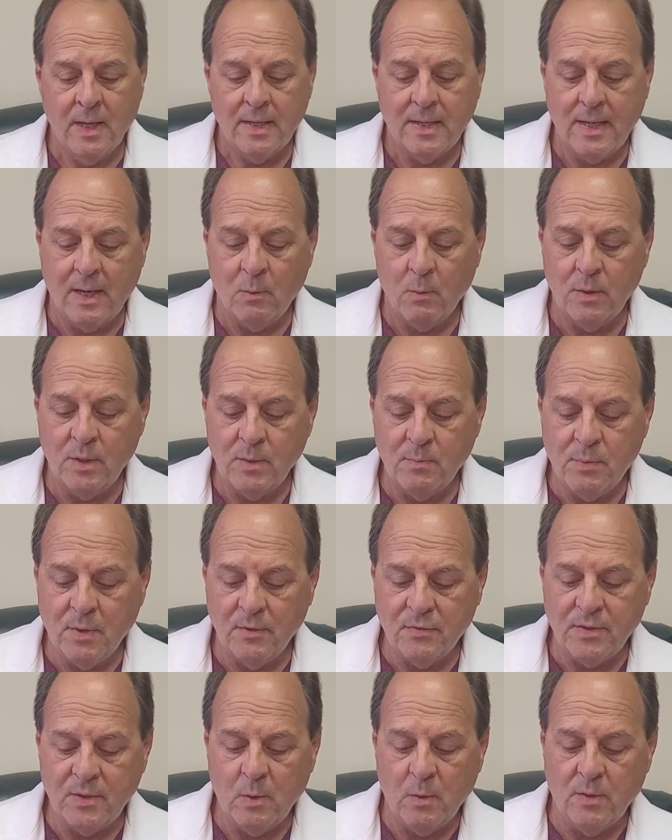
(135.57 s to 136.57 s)
Now, when you
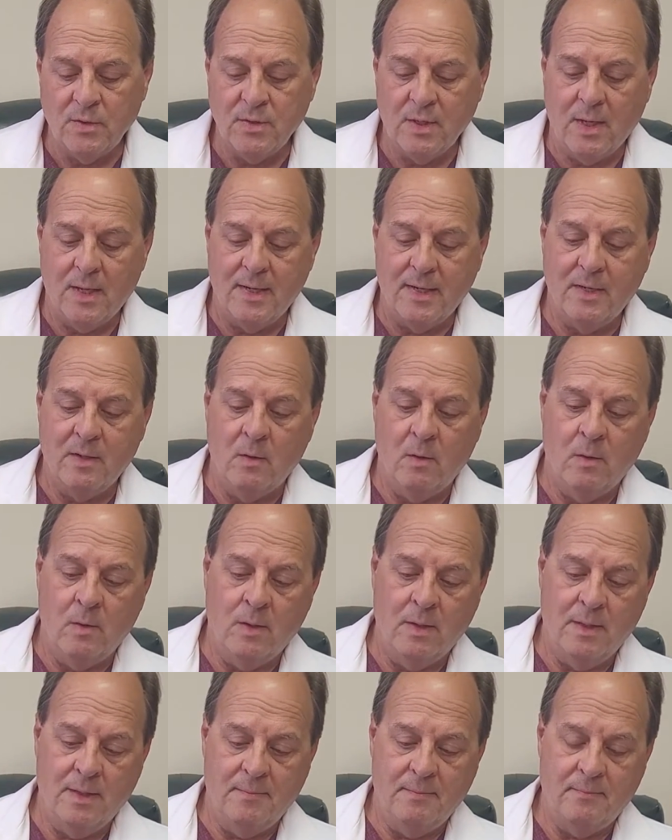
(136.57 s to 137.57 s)
put the orthotic
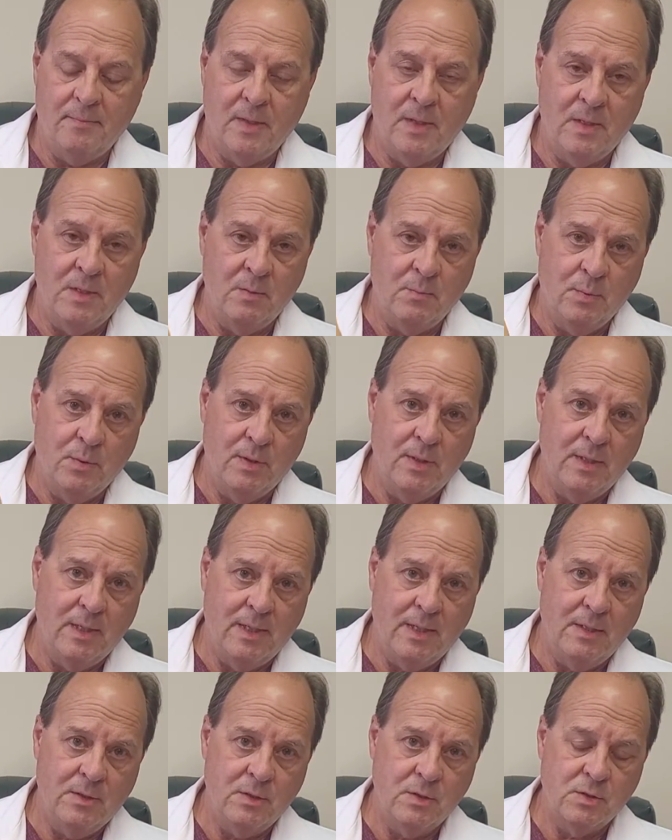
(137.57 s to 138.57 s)
on and you put it
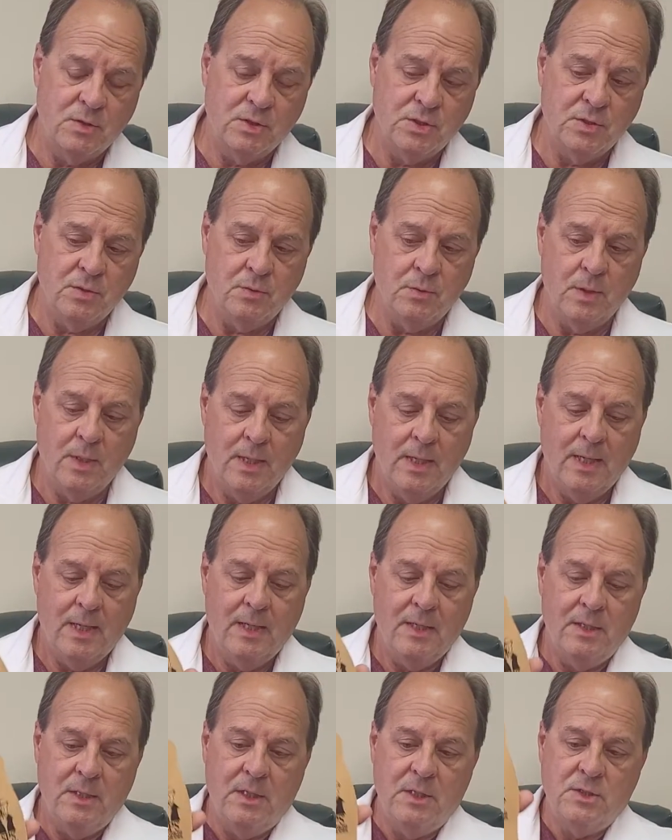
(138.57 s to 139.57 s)
in your shoe,
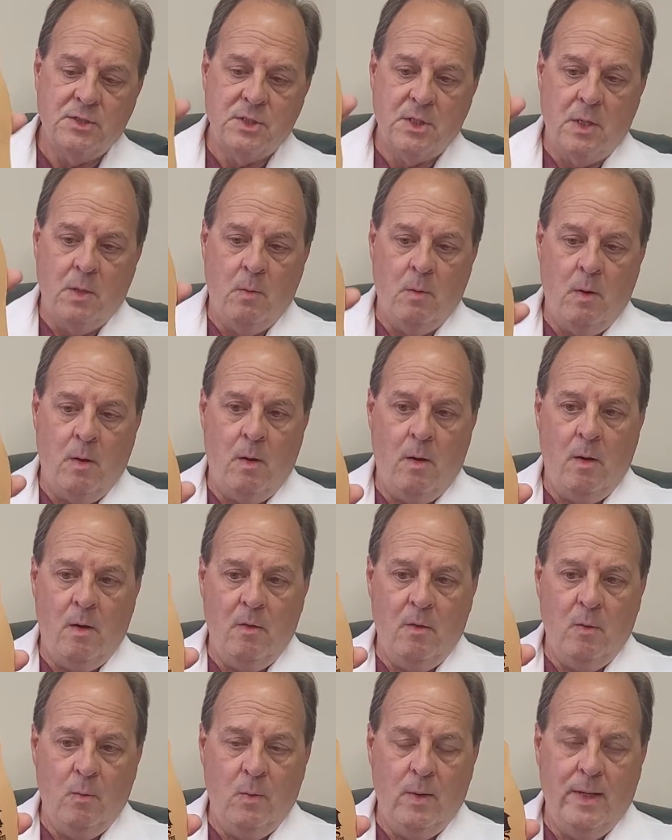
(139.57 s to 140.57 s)
it needs to go all
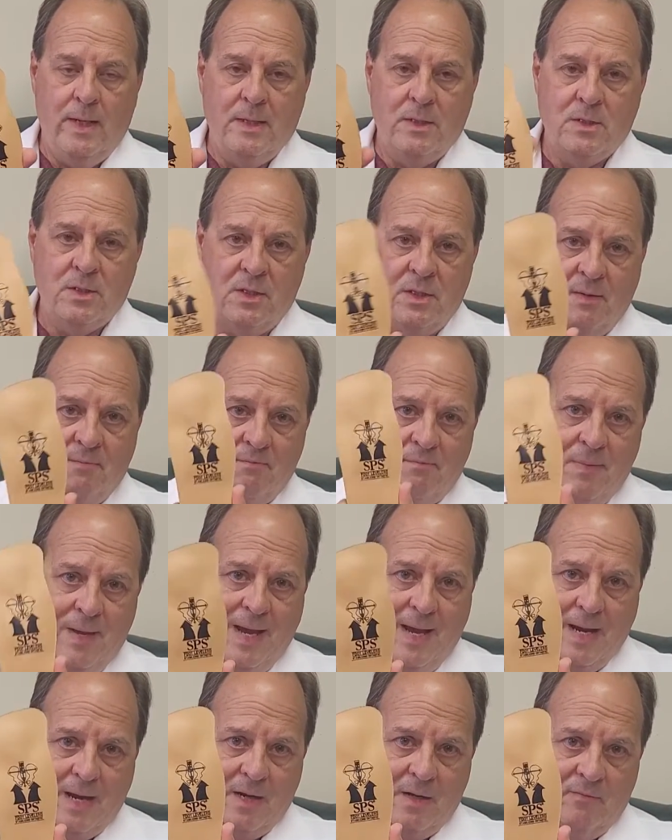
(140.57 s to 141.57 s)
the way to the
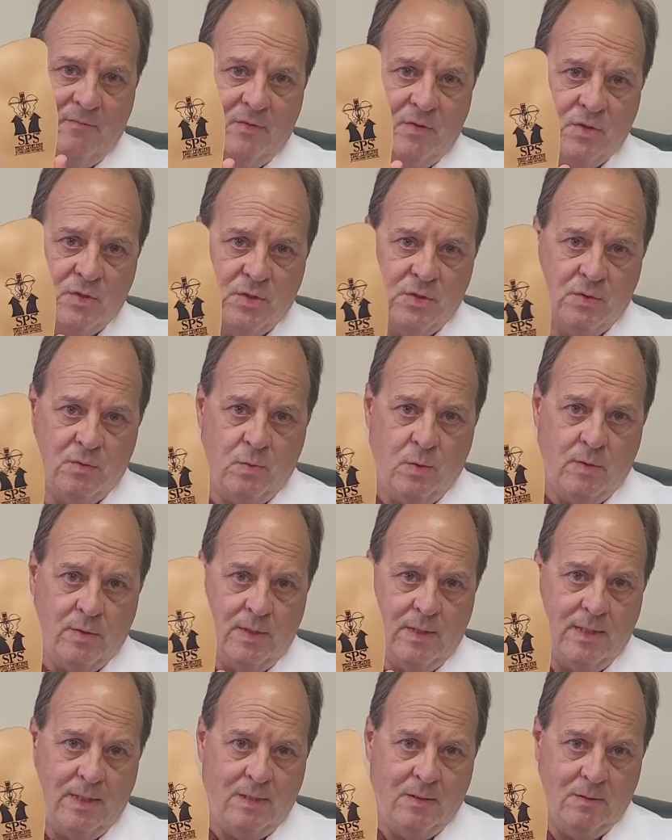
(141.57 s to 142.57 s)
back of the shoe where the
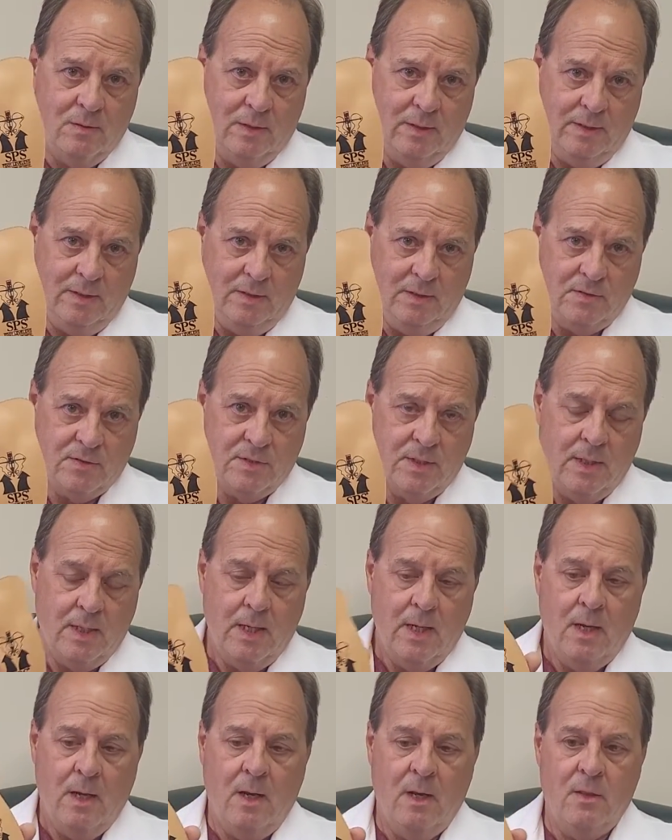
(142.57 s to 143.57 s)
heel is.
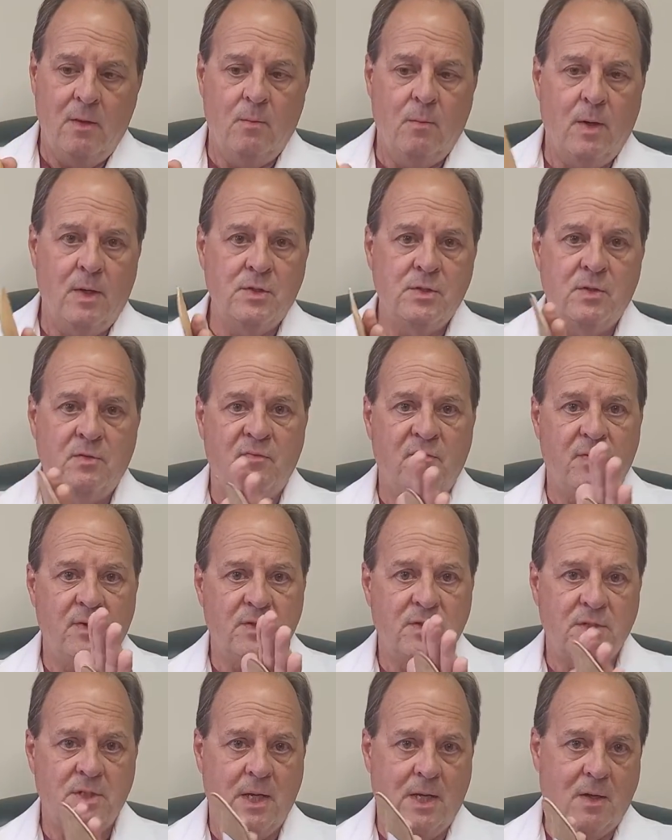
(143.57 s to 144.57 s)
Otherwise, your
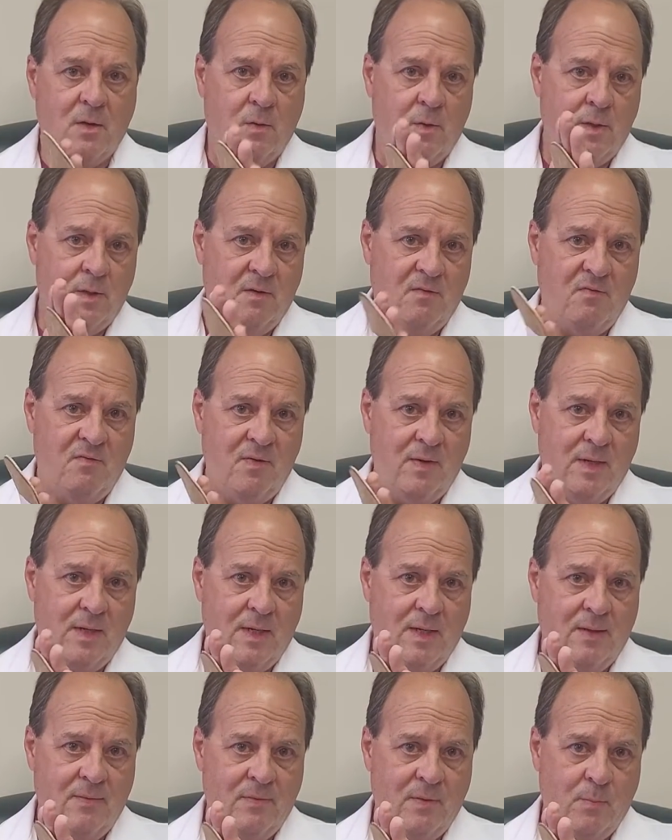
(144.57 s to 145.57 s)
foot's not going to fit
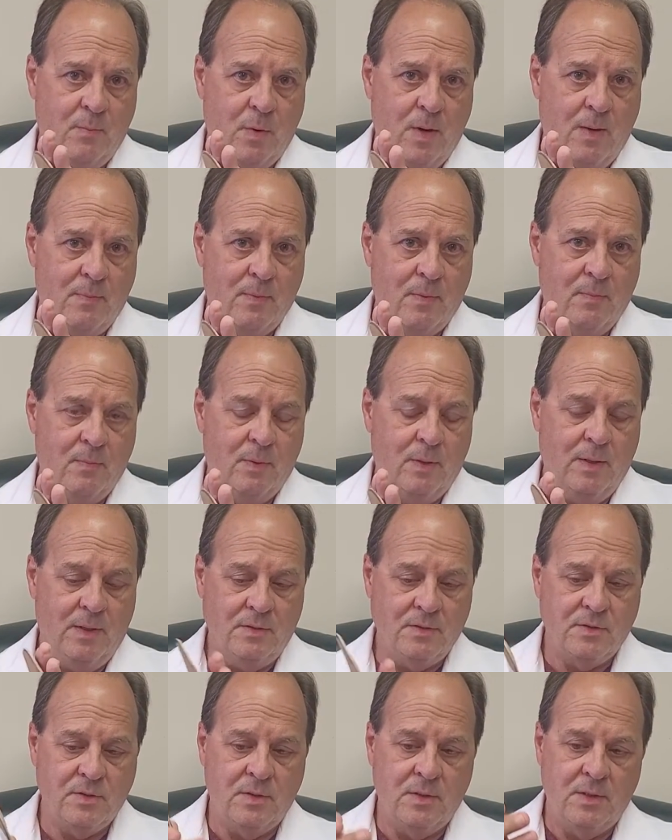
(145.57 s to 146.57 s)
in the proper
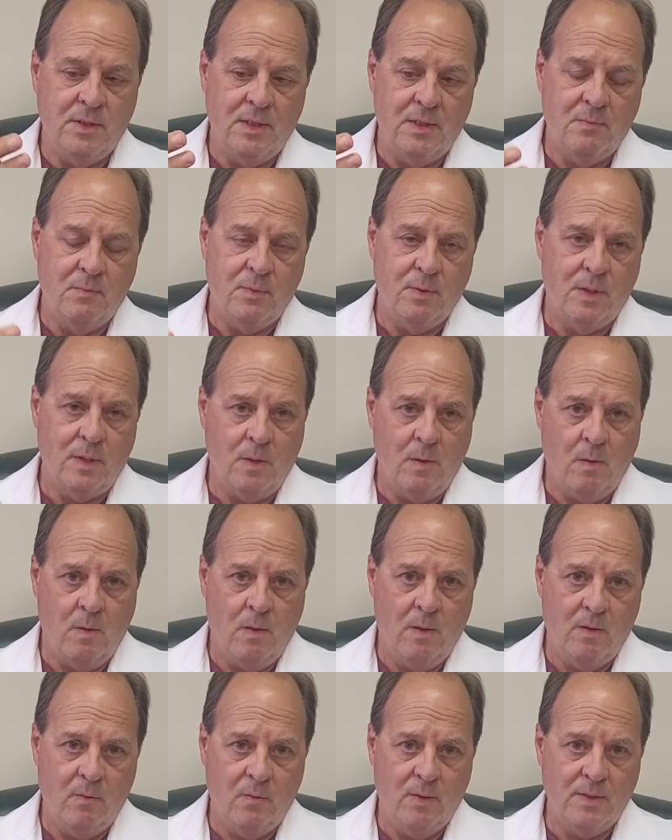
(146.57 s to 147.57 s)
place. So you need to put it all
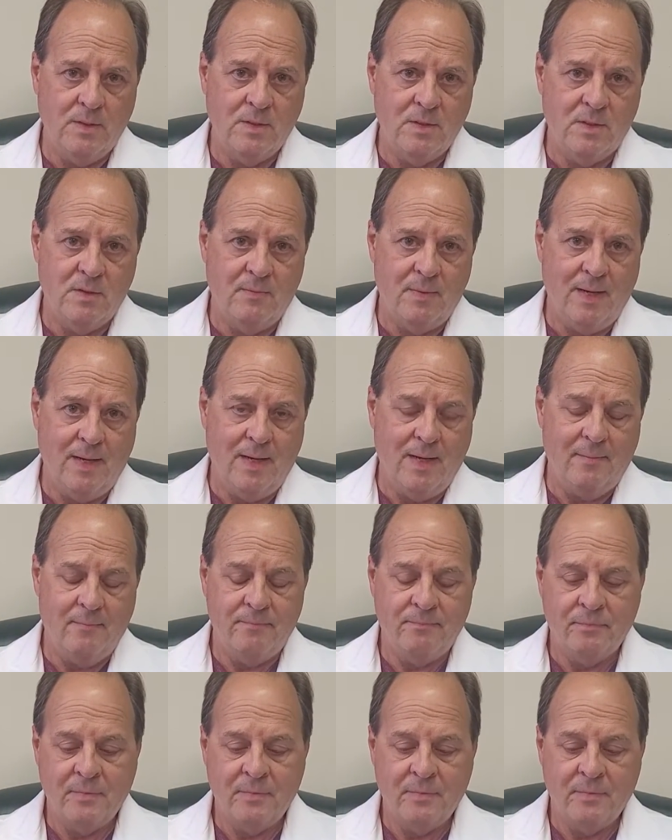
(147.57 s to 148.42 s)
the way to the back.